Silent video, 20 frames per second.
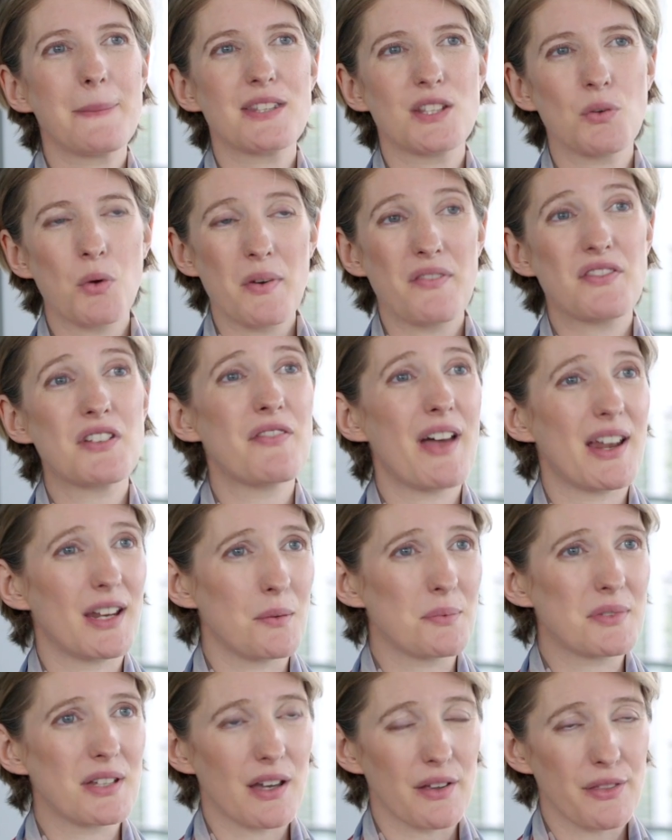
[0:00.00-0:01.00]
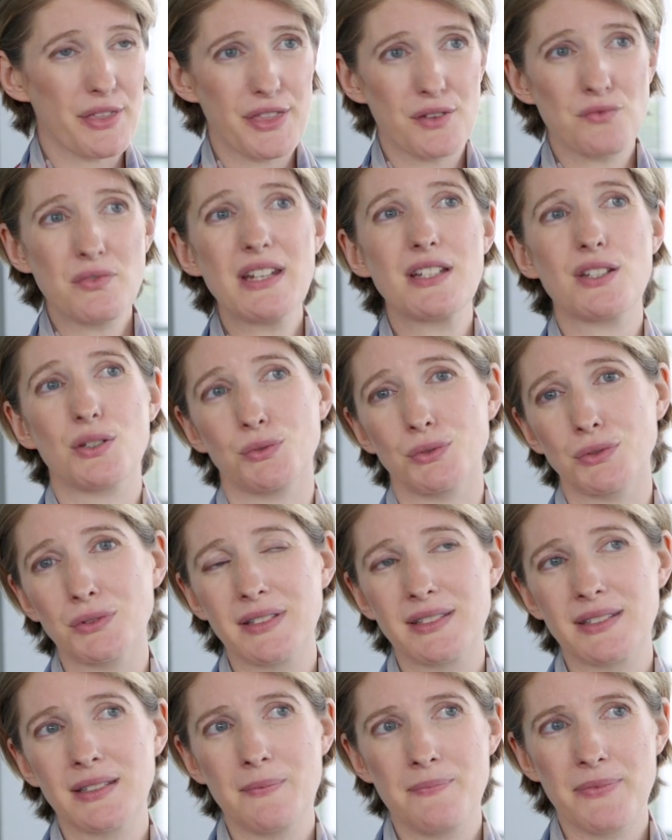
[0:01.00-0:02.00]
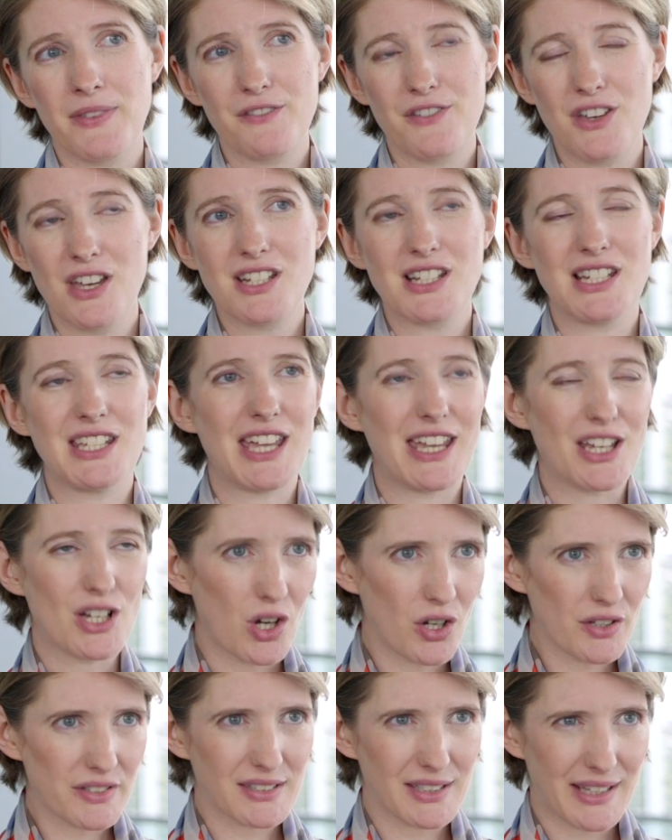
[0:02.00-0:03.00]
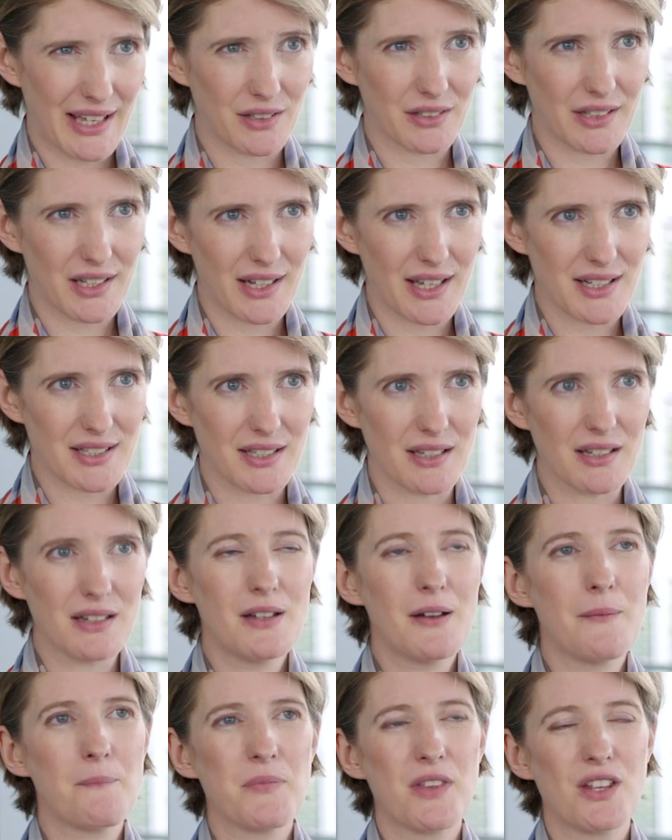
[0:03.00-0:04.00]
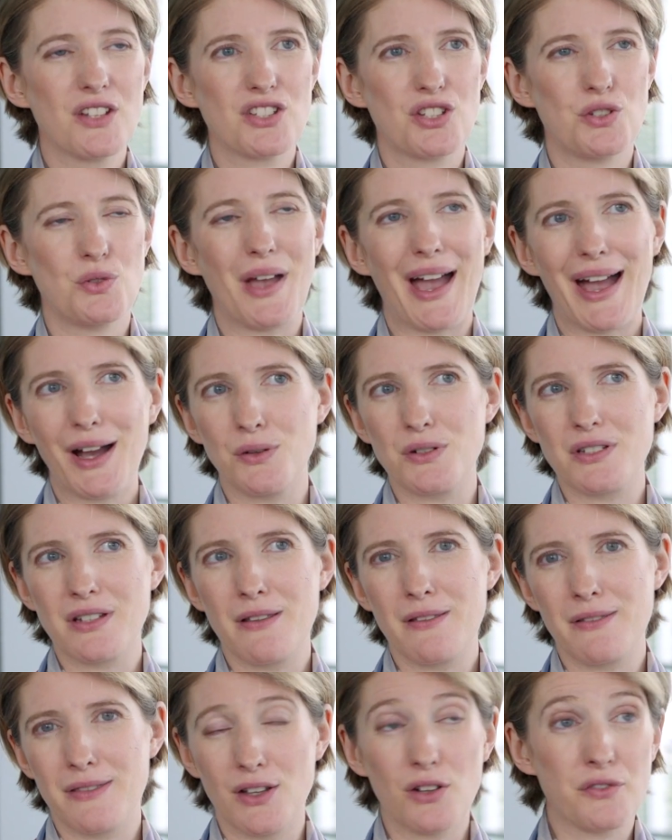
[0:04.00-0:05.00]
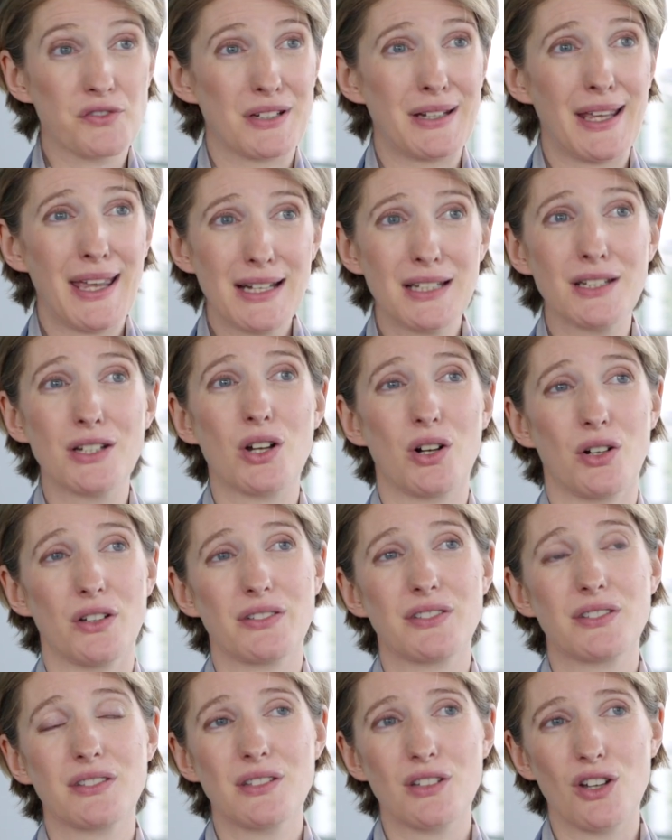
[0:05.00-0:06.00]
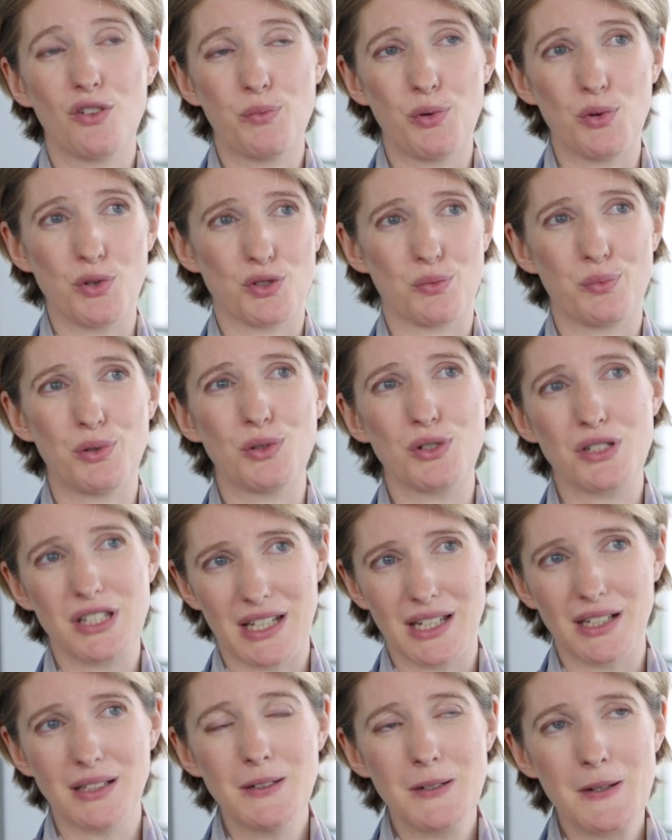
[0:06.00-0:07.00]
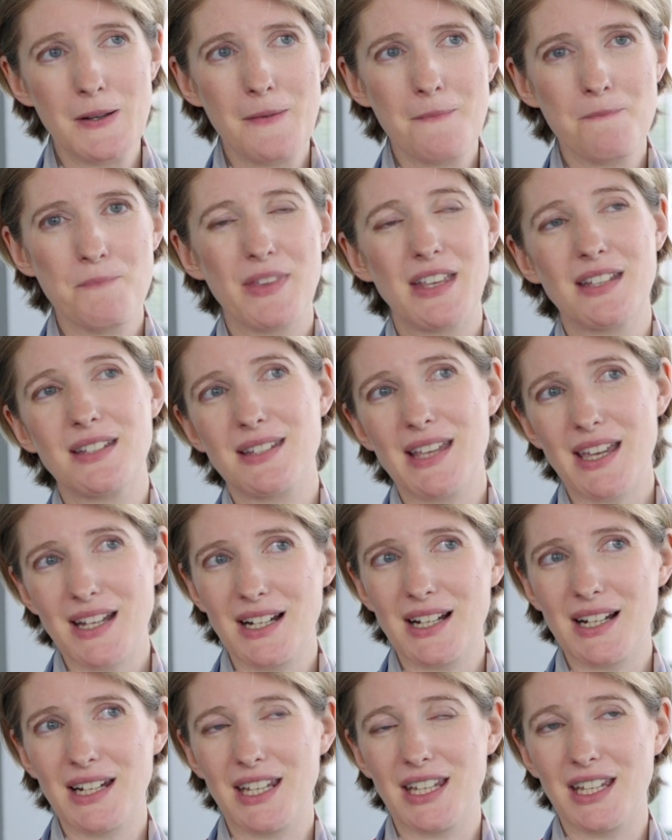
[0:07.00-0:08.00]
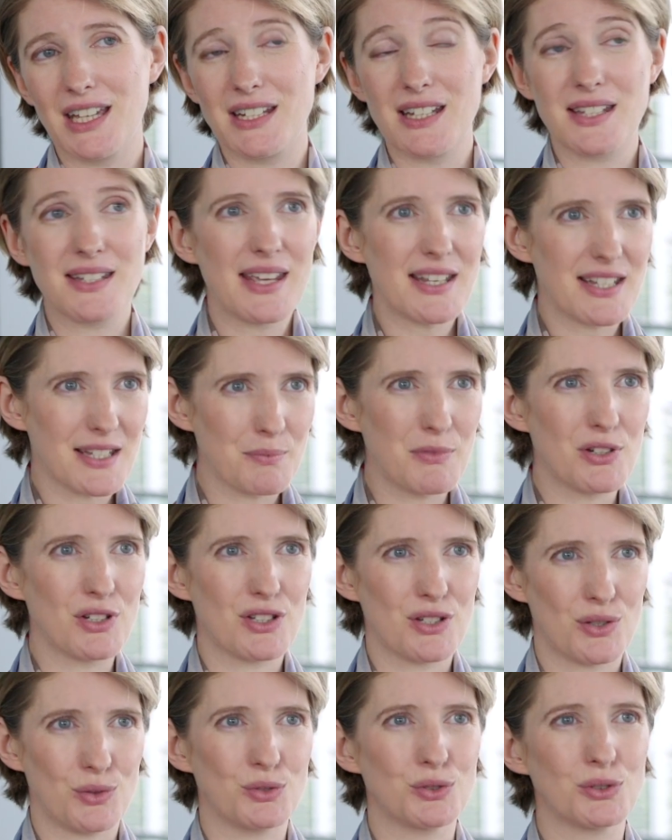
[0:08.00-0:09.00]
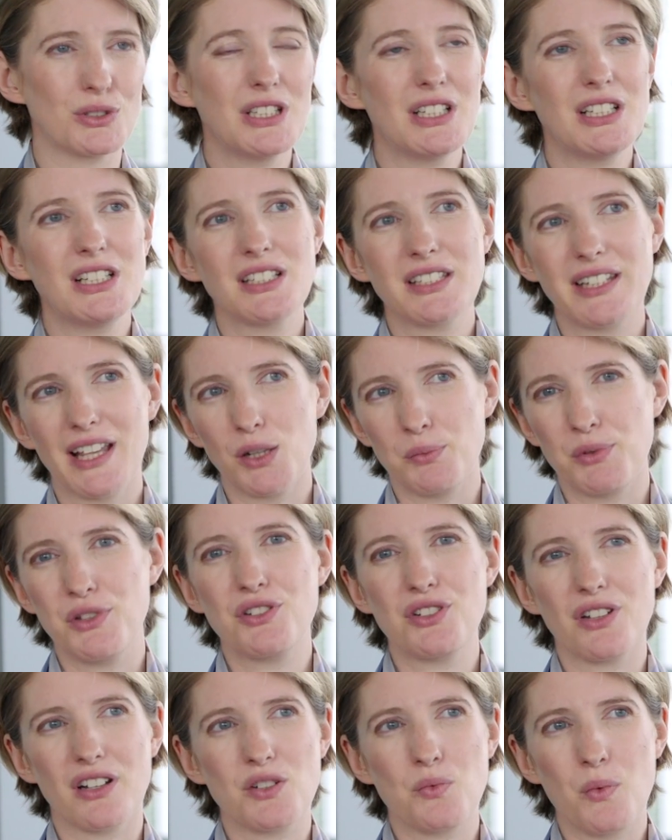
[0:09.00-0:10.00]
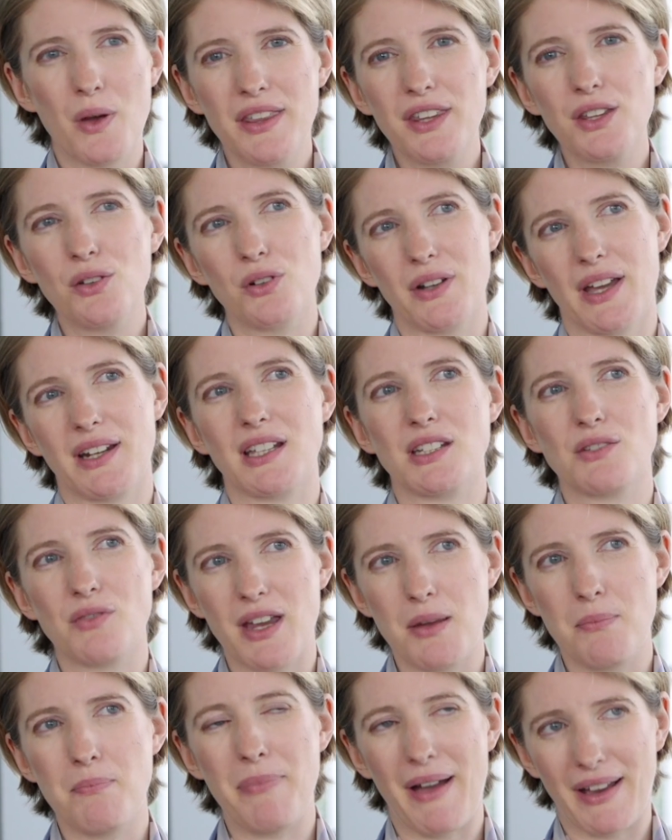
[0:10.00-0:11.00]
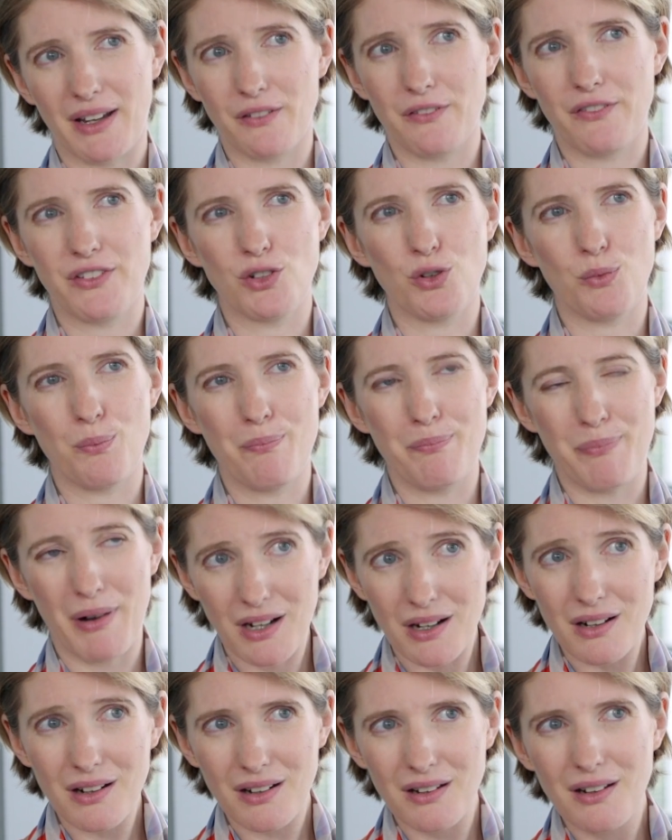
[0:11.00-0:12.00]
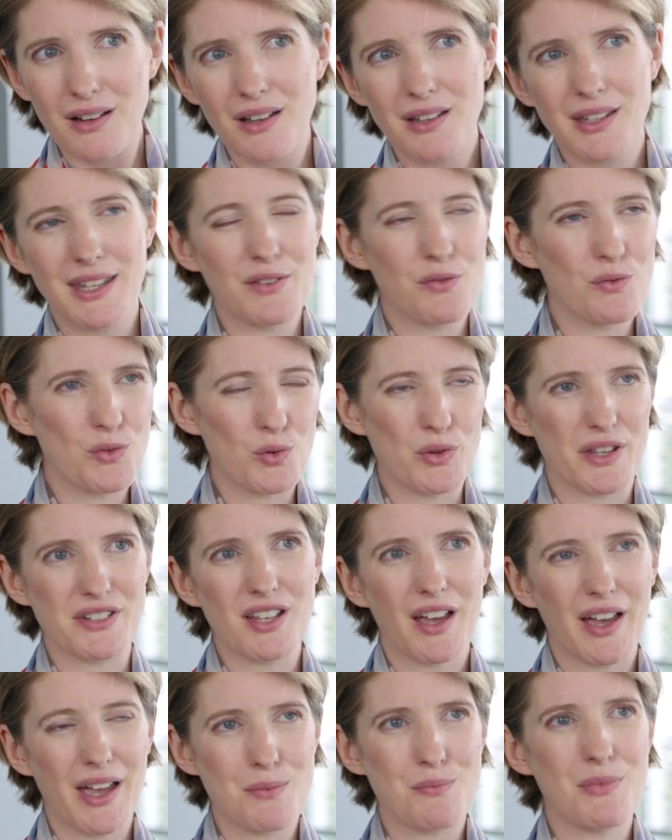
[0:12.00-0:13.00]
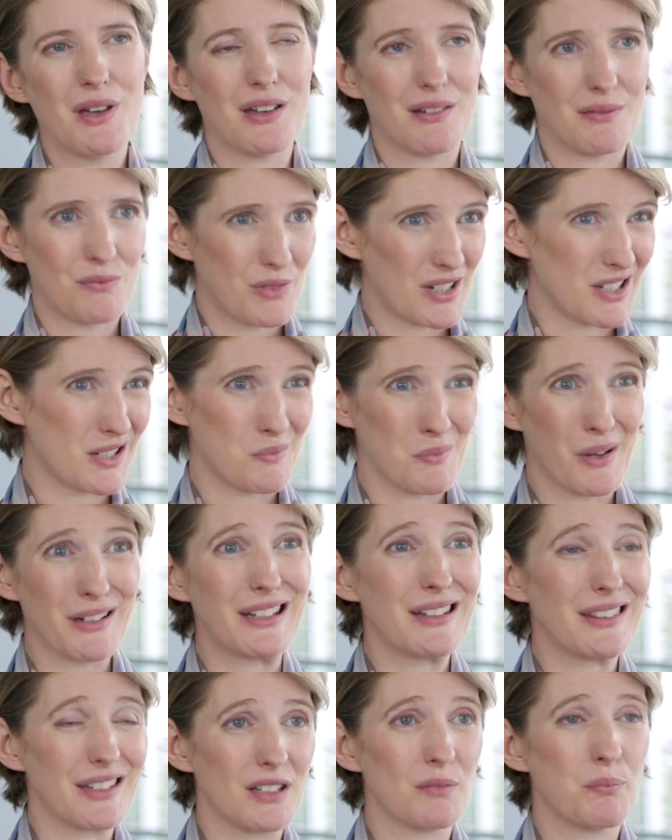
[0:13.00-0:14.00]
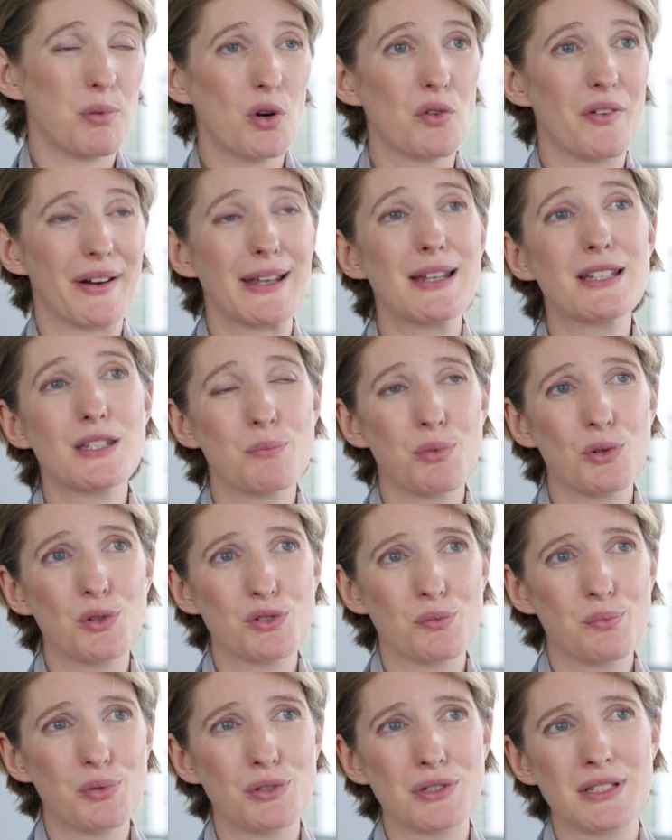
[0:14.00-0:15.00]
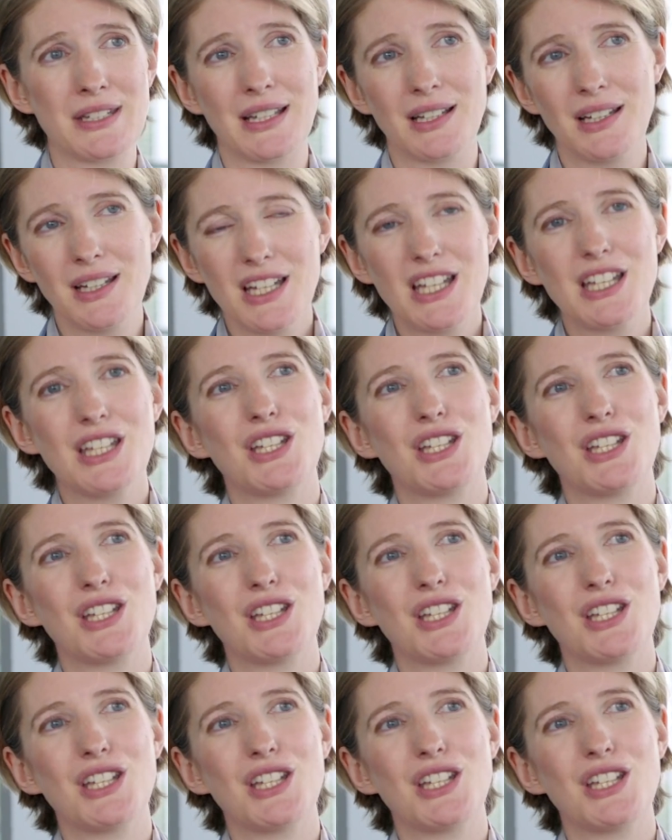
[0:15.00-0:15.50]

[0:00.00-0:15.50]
So what we've developed are three tools. Firstly, a cost calculator to out the often hidden cost of board reporting. Secondly, an assessment tool to help you judge whether you're getting the right bang for your buck, given all the time, which is money, that you're pouring into board reporting.